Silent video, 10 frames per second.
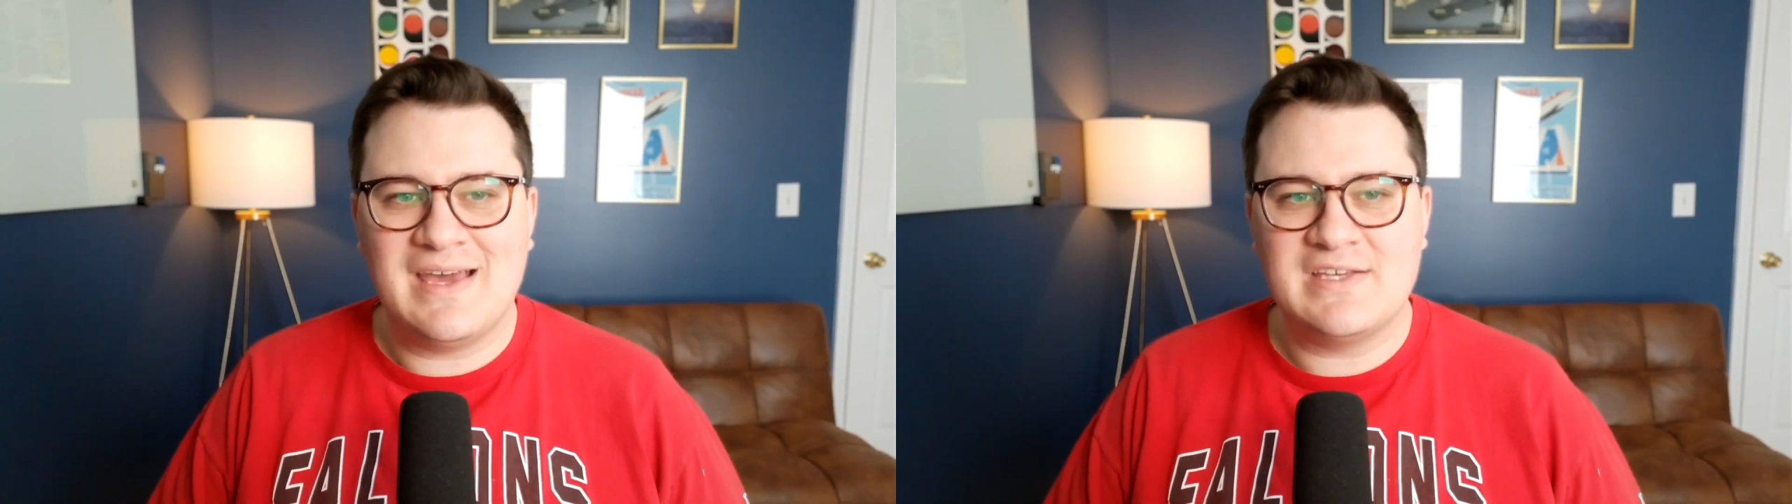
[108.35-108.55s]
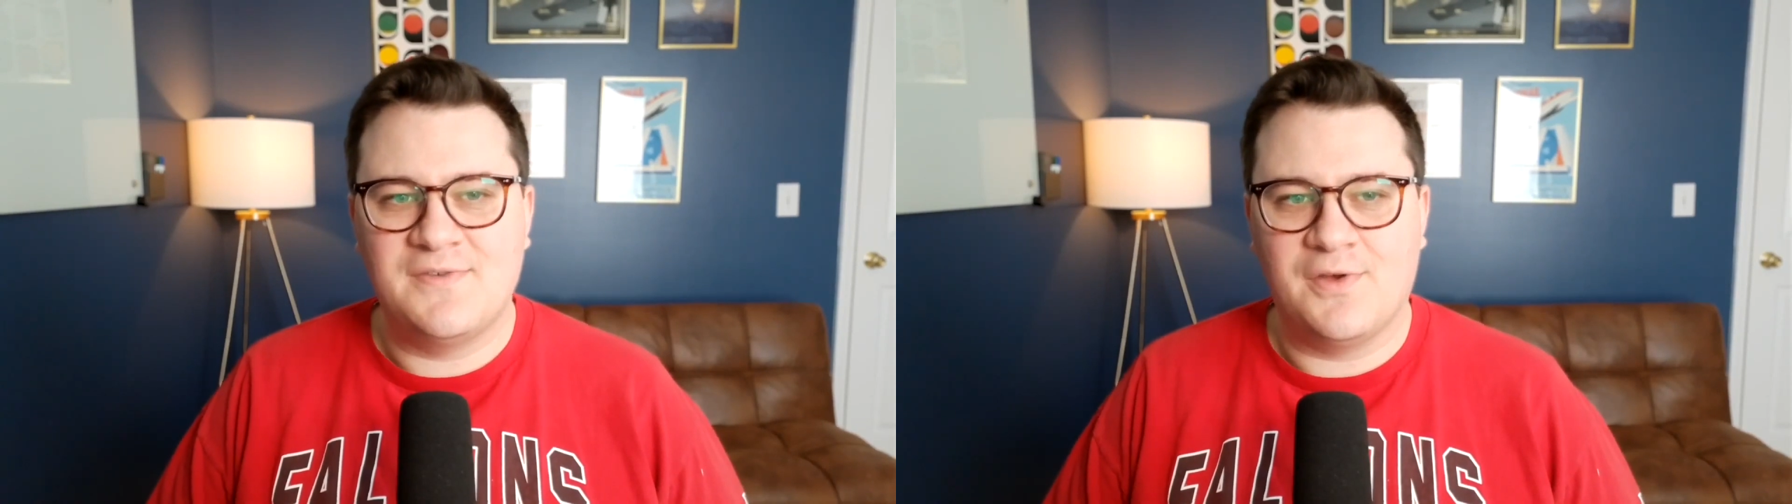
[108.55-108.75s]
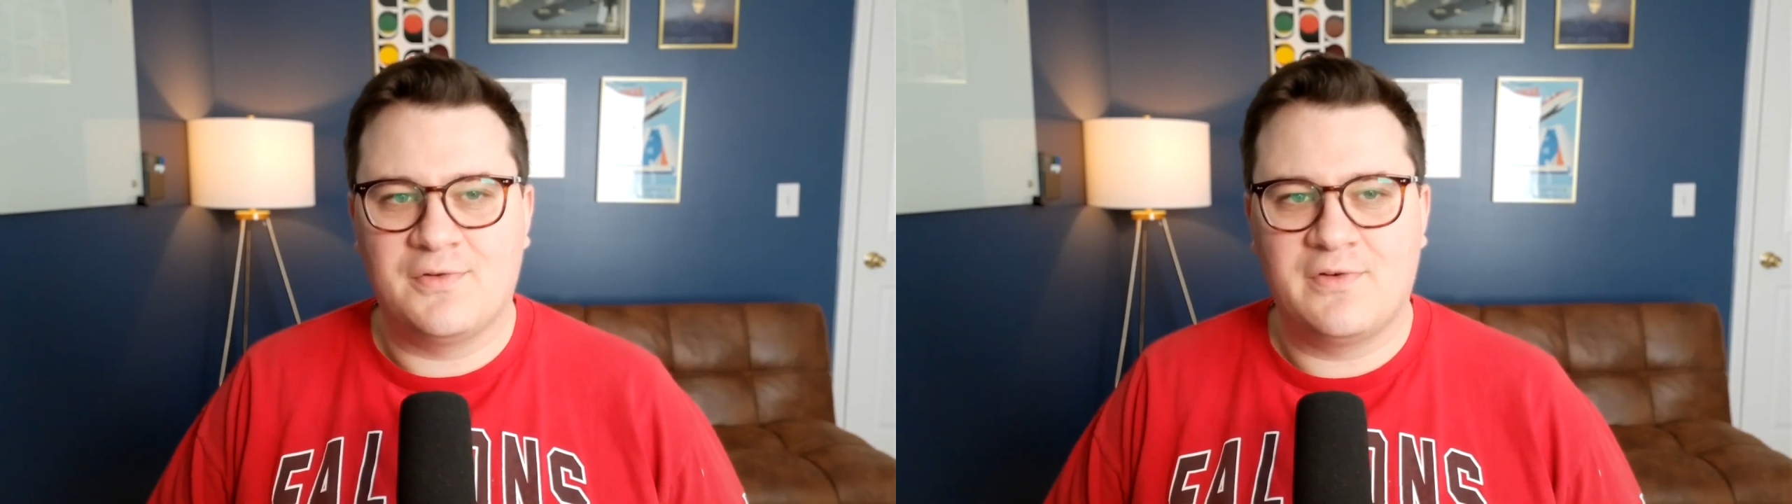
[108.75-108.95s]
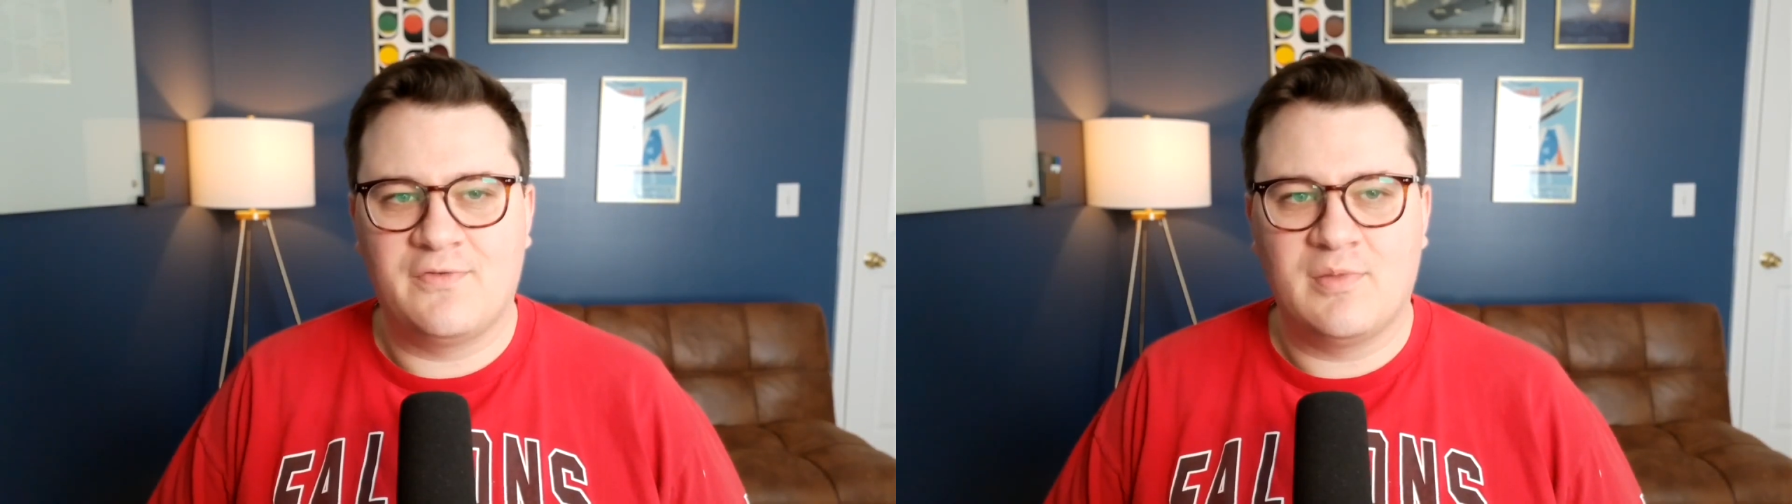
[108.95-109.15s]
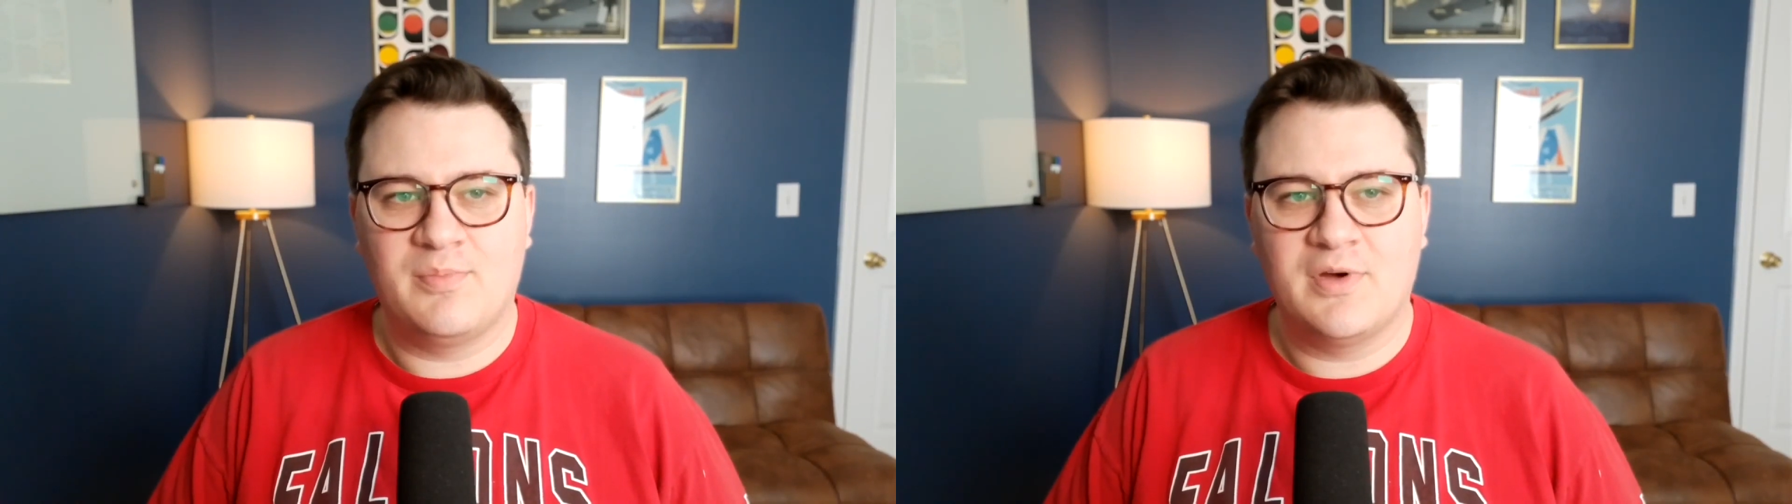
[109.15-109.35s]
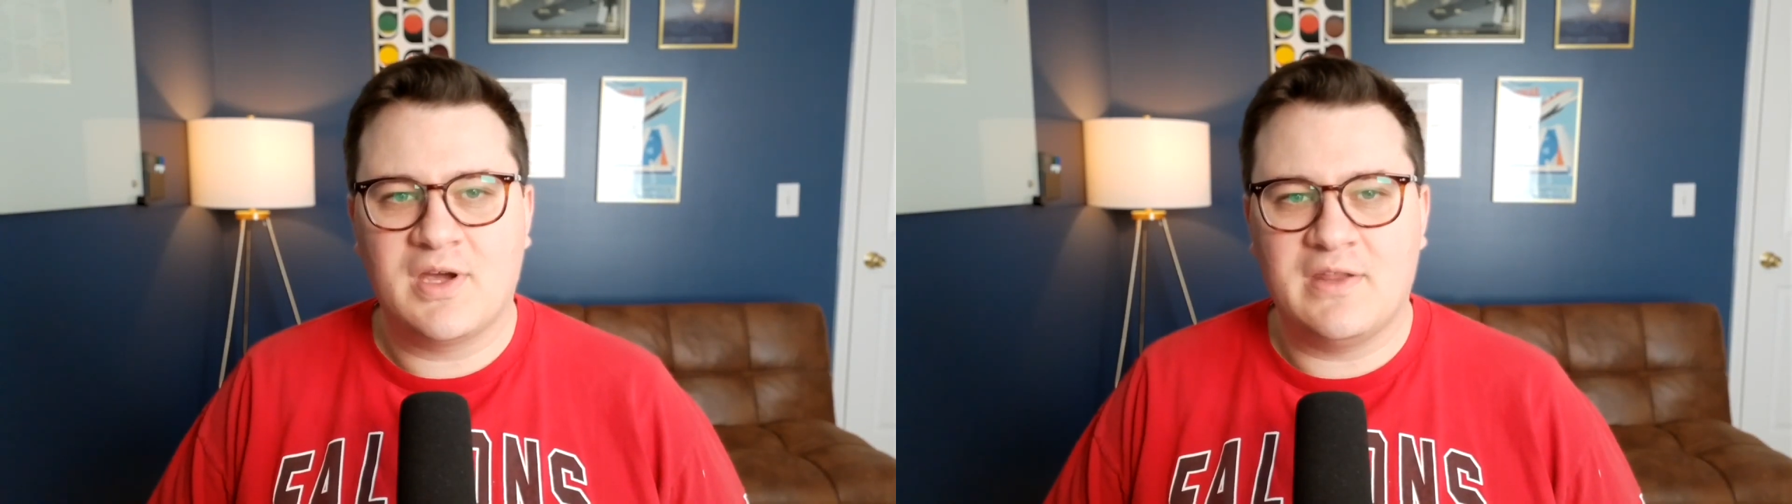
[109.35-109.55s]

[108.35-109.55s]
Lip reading: as filters for the book.